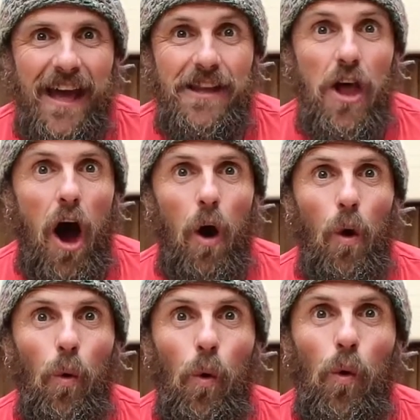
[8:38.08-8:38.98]

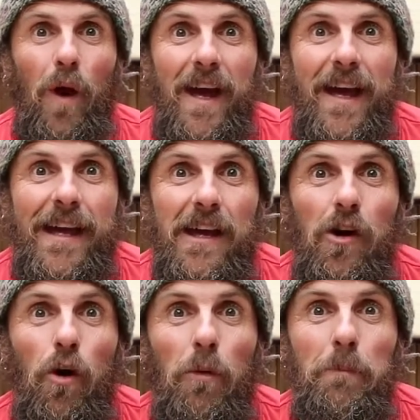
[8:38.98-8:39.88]
know in
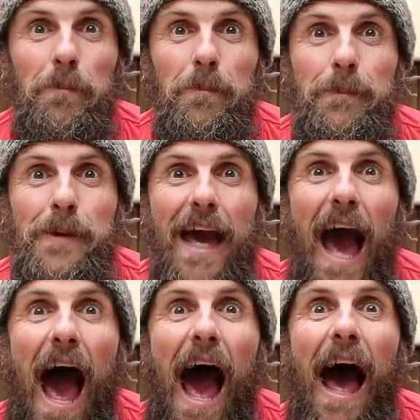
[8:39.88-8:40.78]

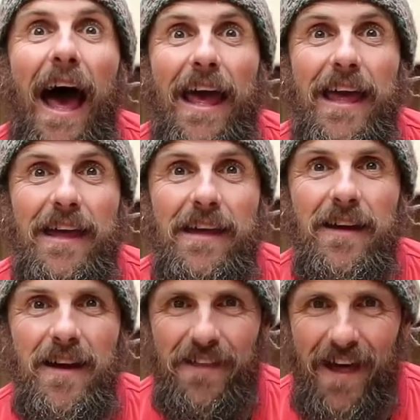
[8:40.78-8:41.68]
Kumkai
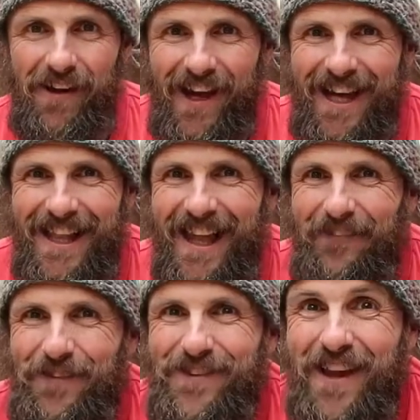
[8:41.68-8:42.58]
there are
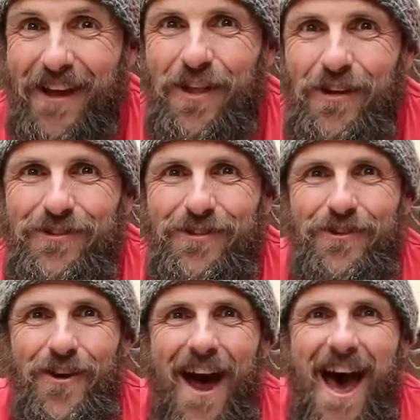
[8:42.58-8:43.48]
cliffs that
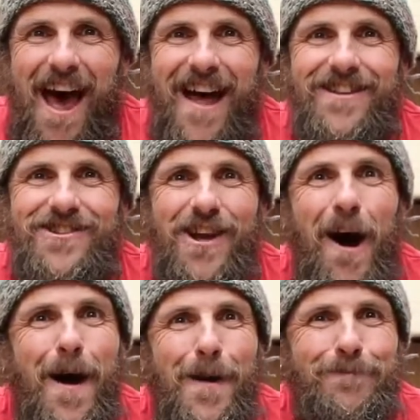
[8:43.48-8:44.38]
stretch
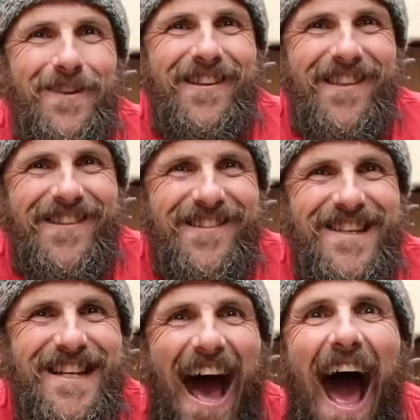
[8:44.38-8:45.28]
up to the
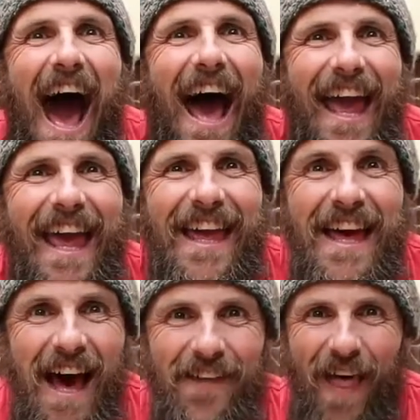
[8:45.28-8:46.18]
sky,
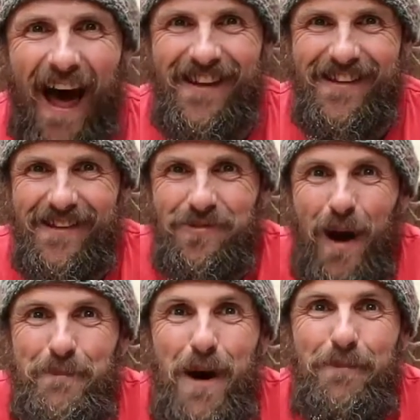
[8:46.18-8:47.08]
and that's
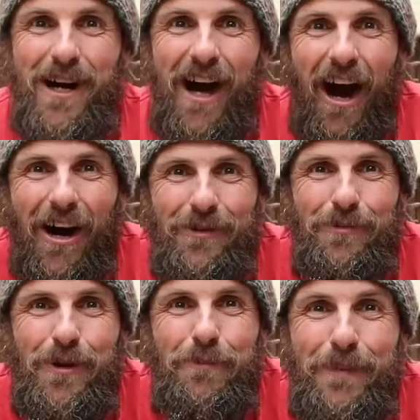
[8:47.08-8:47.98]
where Mama God
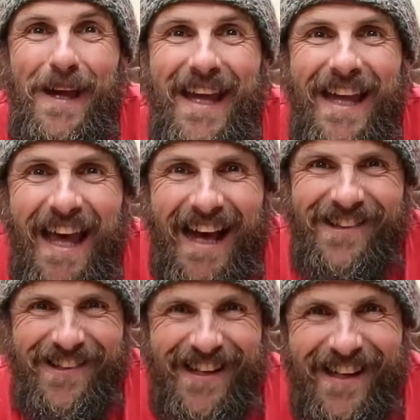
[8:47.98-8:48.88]
will be,
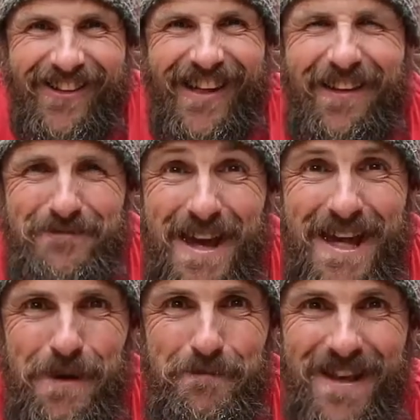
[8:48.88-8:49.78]
and she'll give
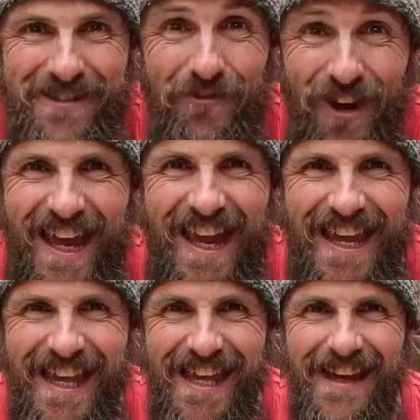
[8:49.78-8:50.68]
me the
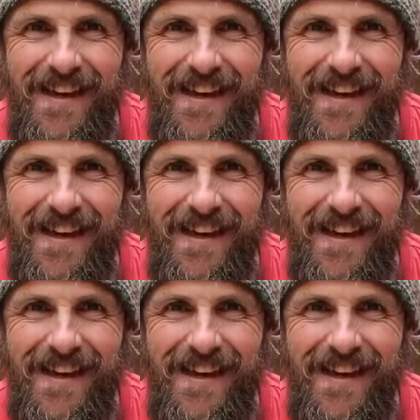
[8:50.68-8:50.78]
misery.